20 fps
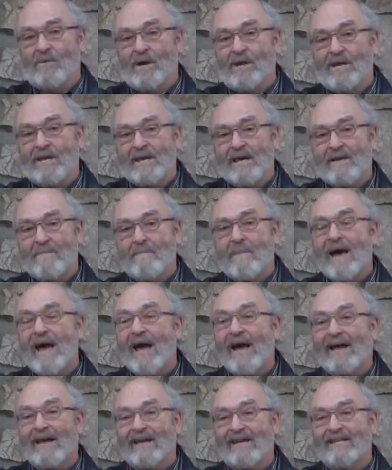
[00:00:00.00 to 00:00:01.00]
And when he came
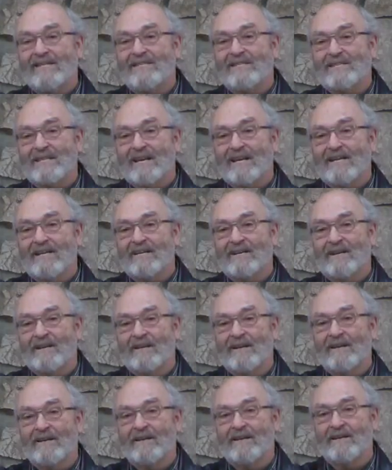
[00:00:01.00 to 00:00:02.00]
back, he said,
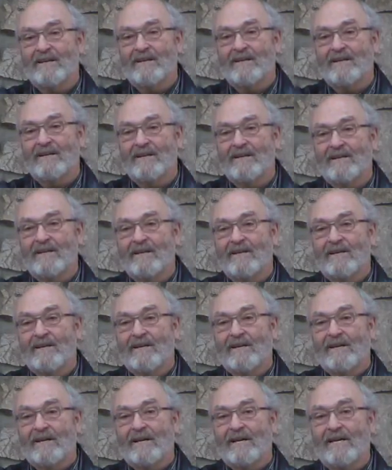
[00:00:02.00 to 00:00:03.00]

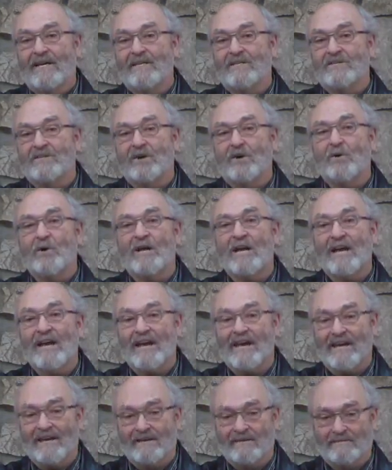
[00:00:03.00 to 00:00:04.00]
it's
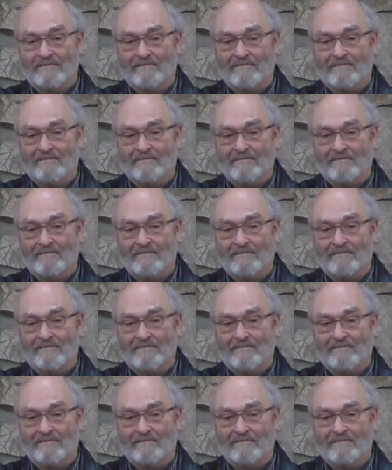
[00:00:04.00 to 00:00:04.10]
okay.